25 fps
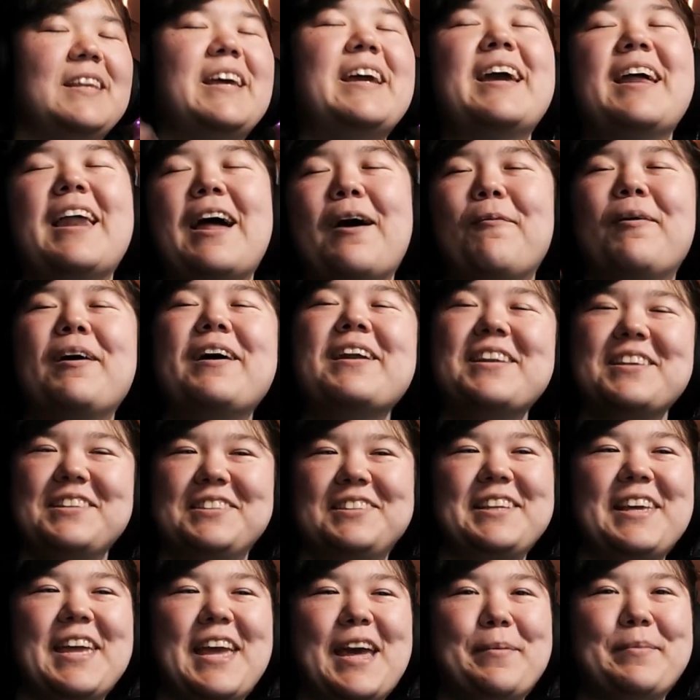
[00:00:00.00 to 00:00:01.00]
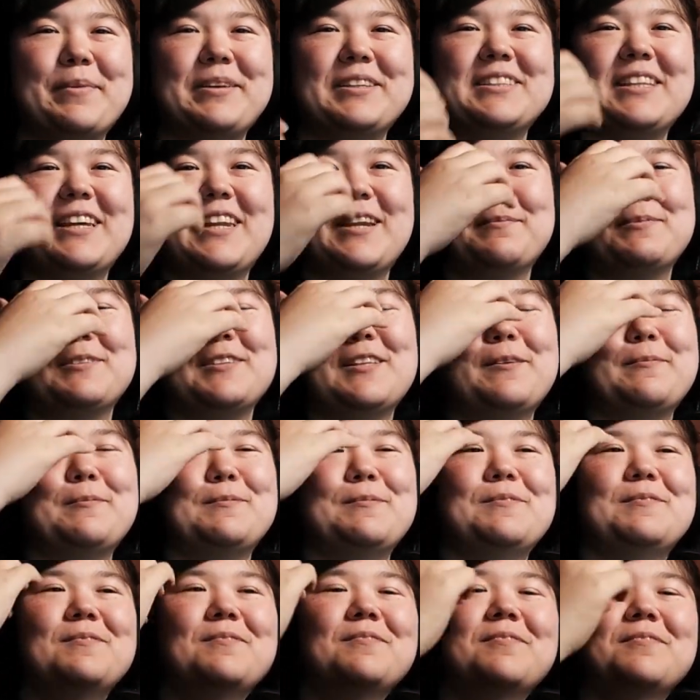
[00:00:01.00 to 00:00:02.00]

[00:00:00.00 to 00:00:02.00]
Dang it, I wanted to see Amity stand up to them.